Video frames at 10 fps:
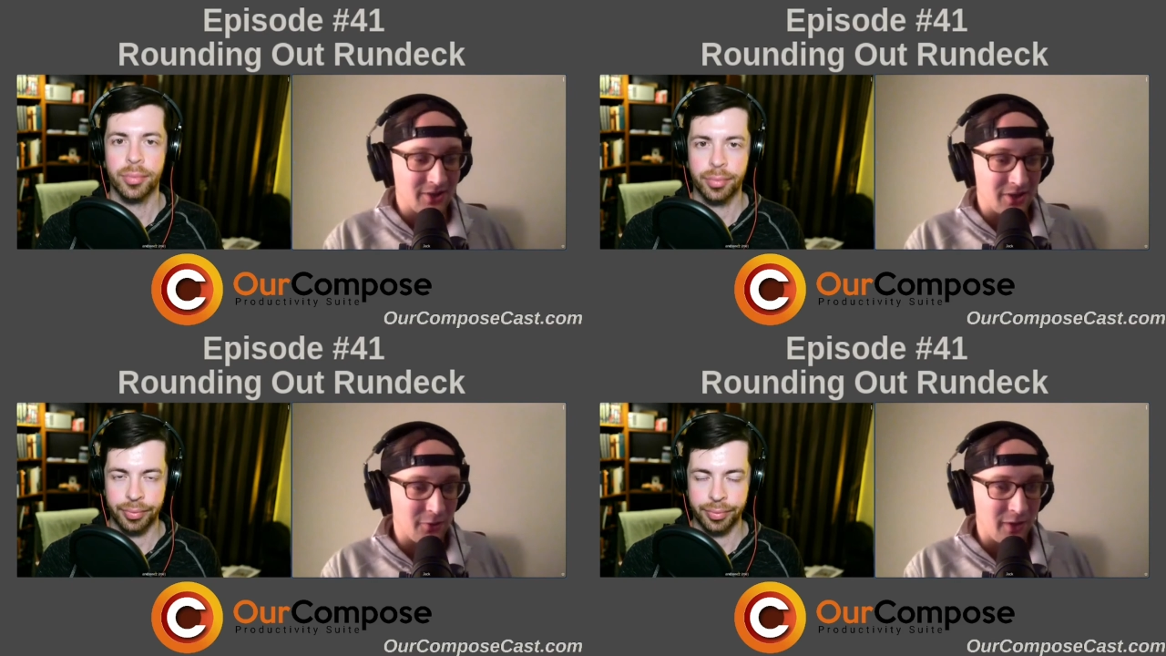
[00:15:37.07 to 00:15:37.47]

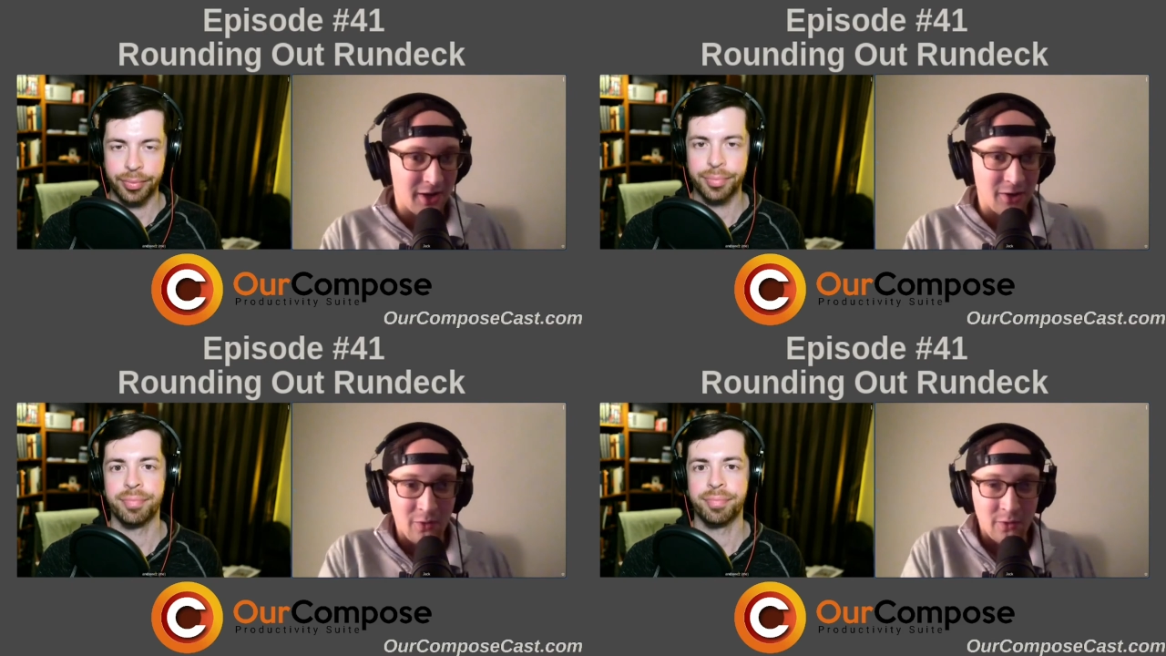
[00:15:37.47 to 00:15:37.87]
Speaker 1: I
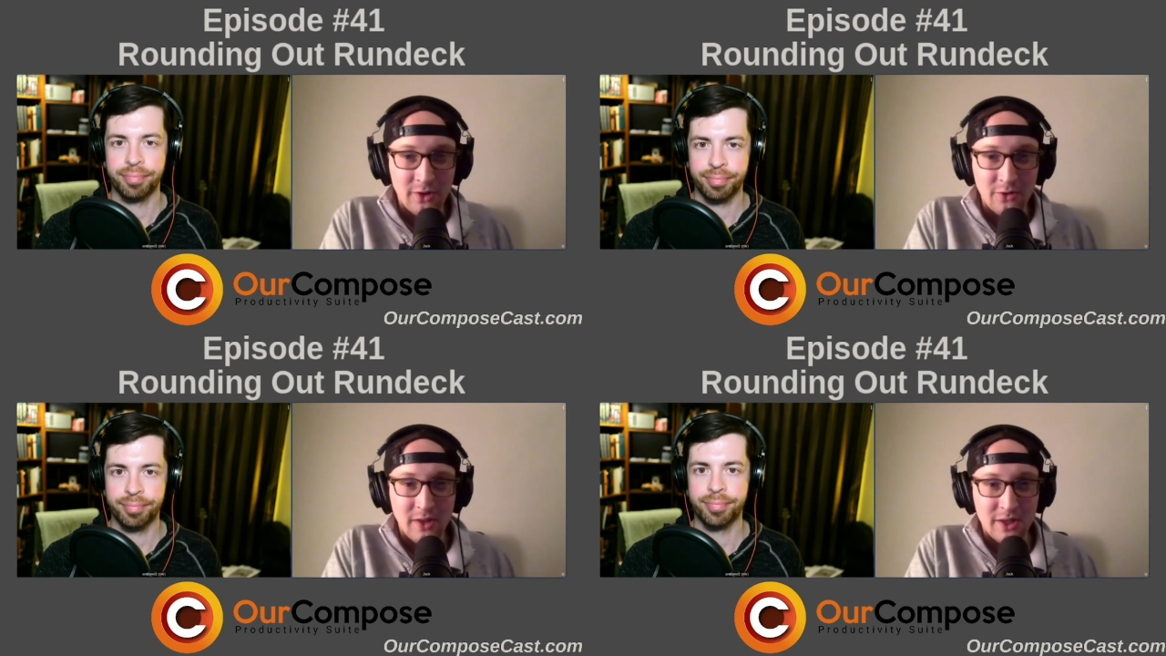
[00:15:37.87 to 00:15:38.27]
want to do
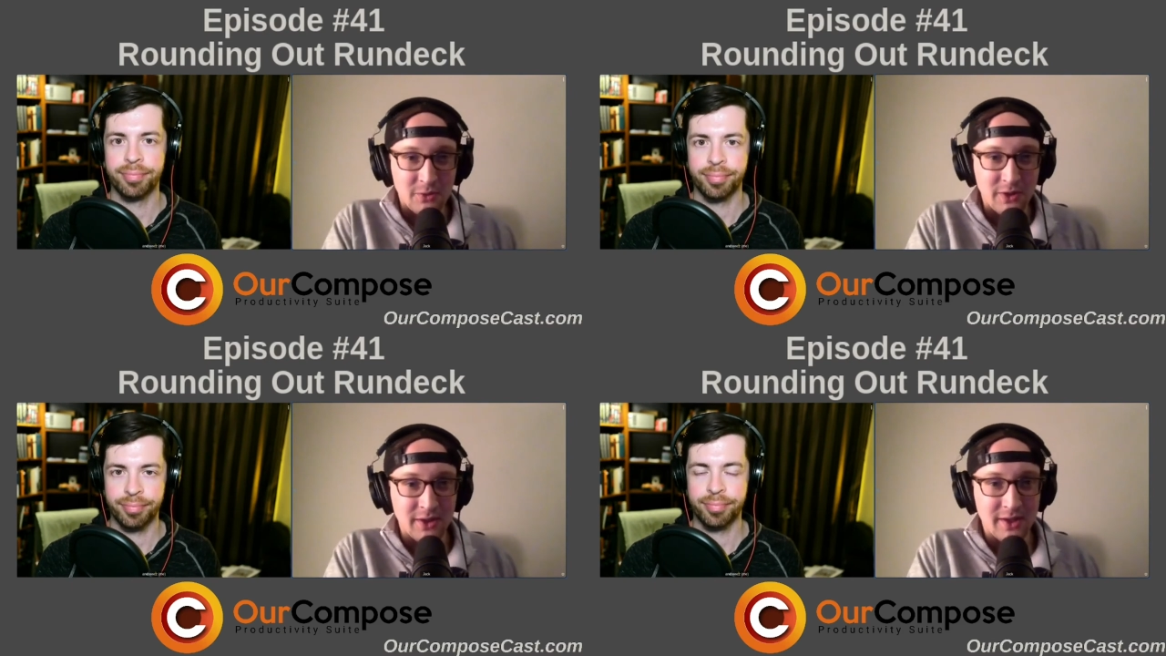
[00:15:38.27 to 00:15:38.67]
this with
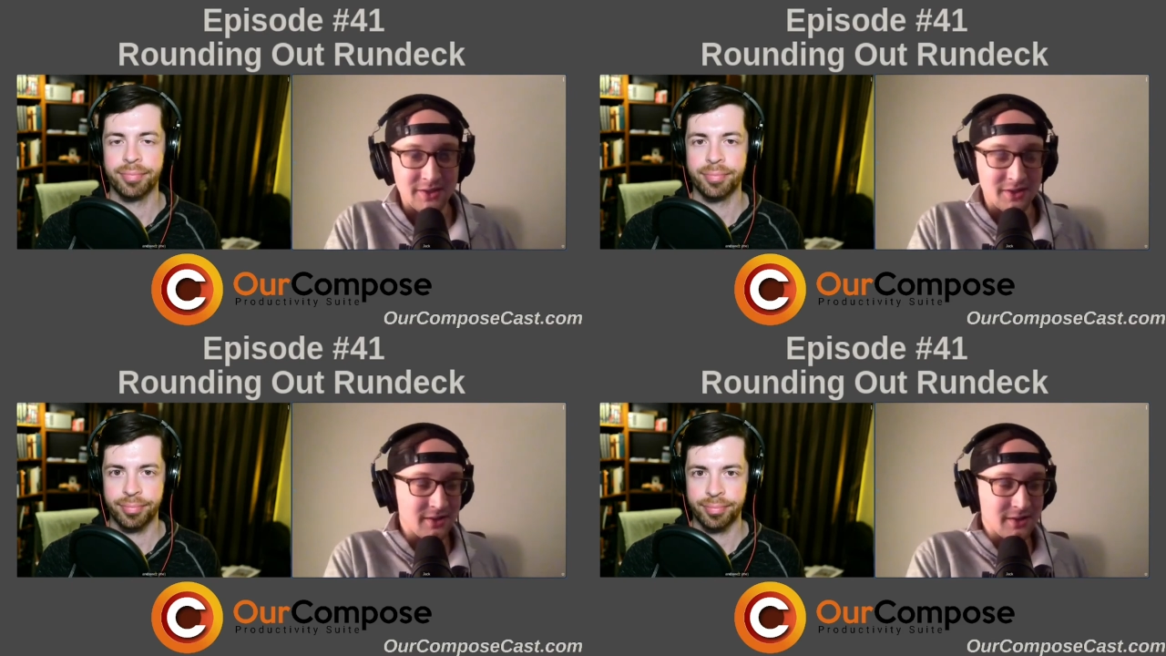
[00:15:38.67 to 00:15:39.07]
this,"
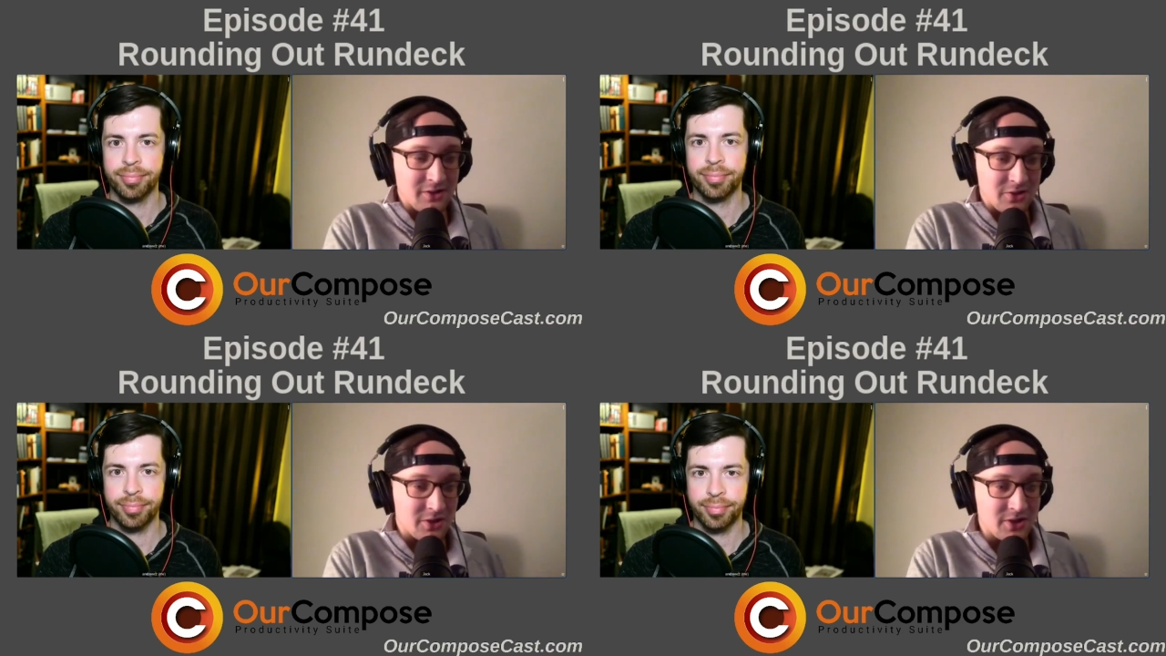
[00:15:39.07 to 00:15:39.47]
and you
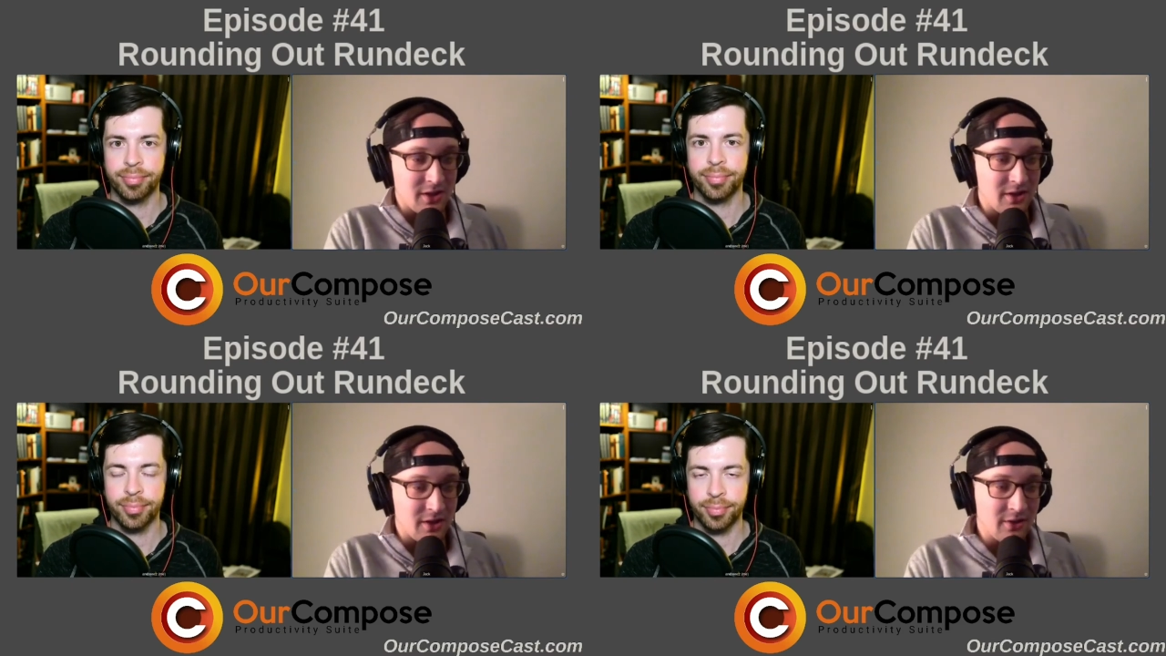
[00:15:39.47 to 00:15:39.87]
just say,
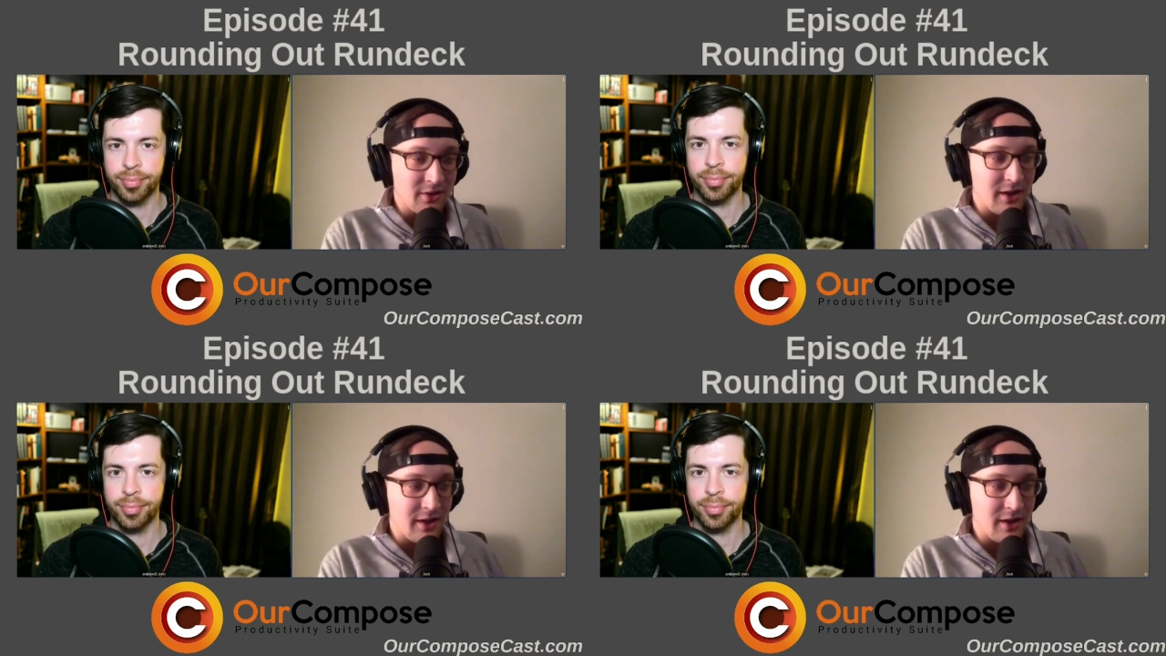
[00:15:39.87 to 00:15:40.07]
"Okay, great,